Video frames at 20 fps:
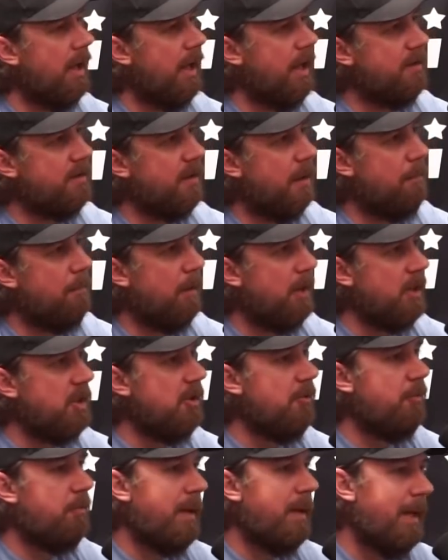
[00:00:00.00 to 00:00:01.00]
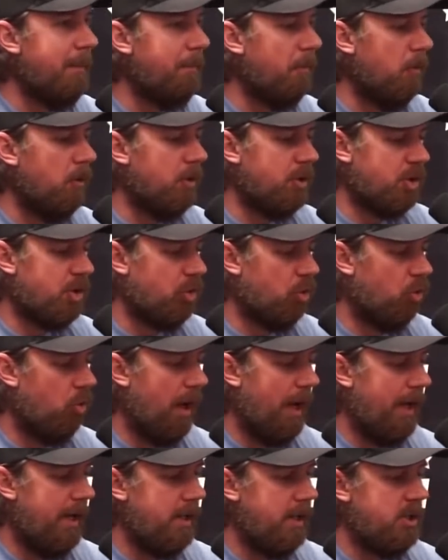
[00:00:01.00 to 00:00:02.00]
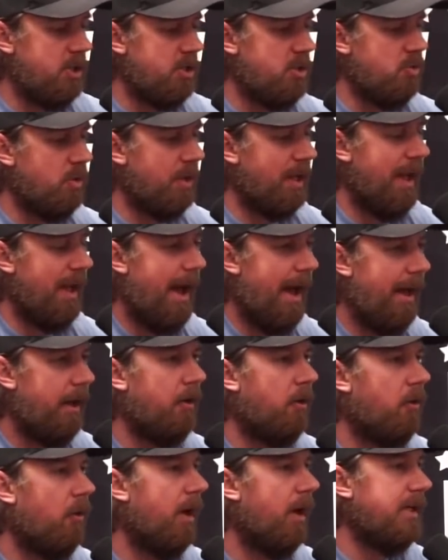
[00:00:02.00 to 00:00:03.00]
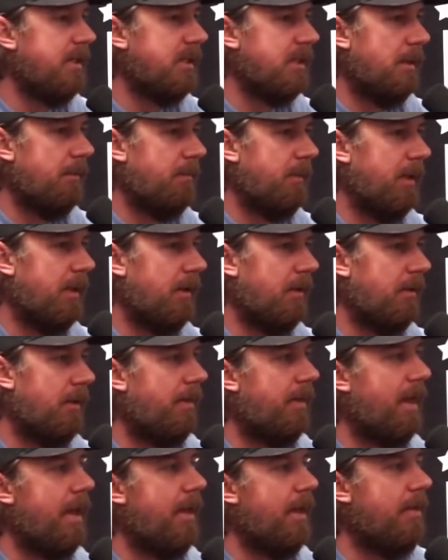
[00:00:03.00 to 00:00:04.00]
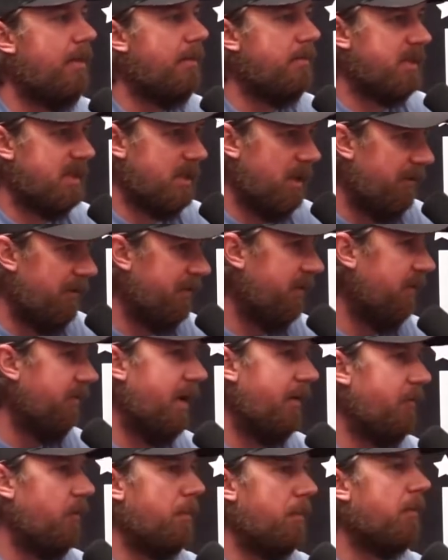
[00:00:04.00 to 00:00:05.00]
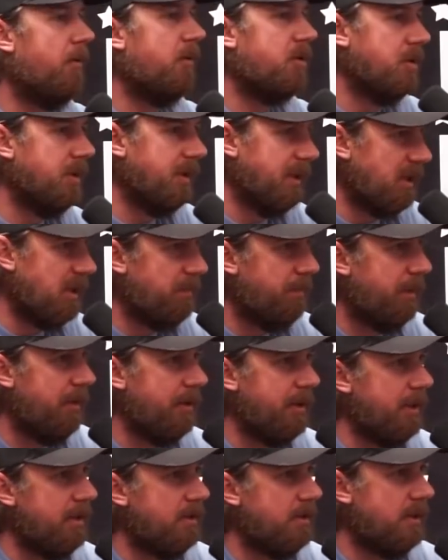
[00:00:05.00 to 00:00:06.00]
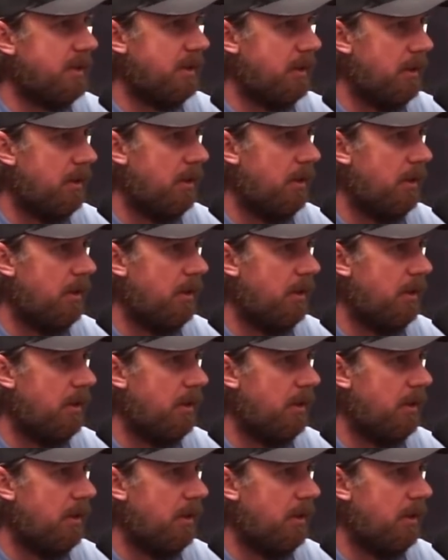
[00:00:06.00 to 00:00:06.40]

It's a bunch of people trying to categorize something that they themselves have never personally experienced.